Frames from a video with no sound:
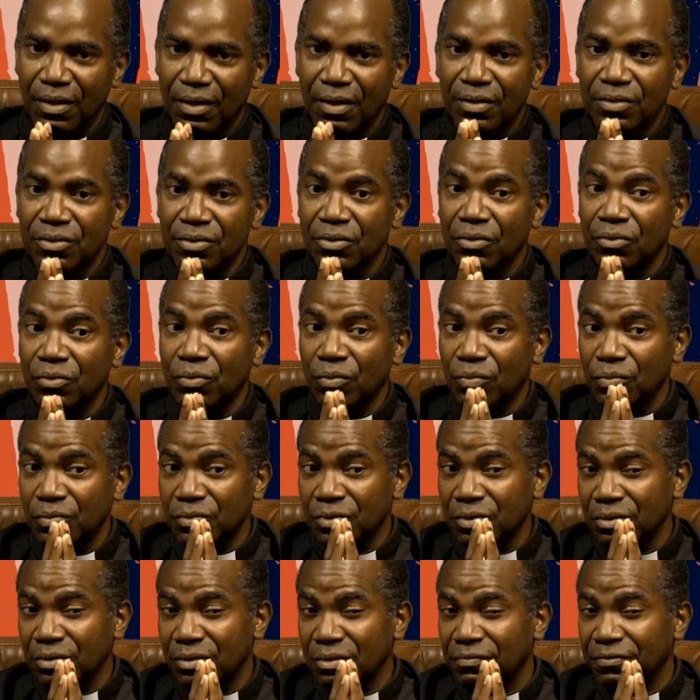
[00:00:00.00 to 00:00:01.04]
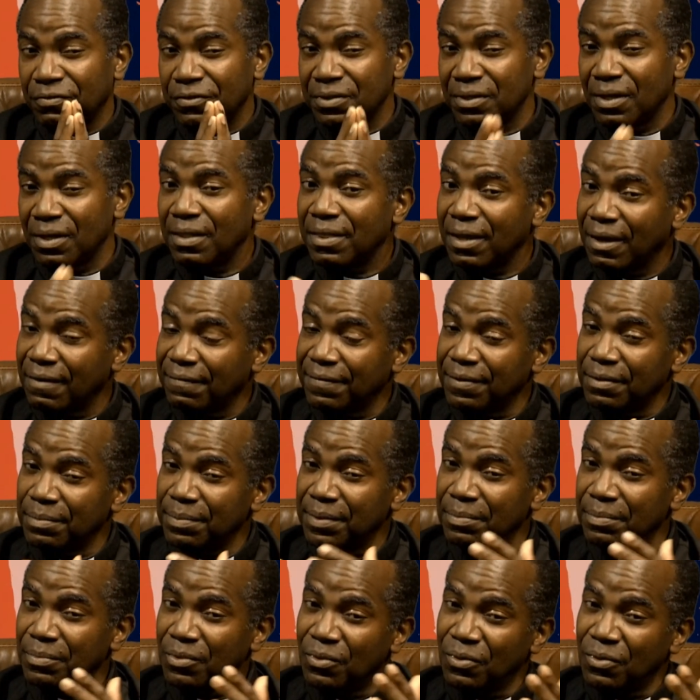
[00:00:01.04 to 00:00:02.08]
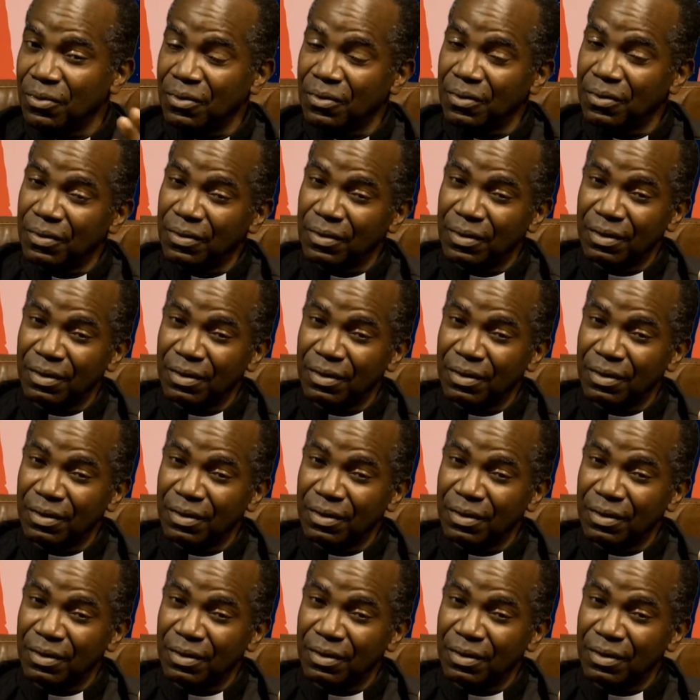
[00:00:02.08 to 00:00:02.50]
So for South Africa to be more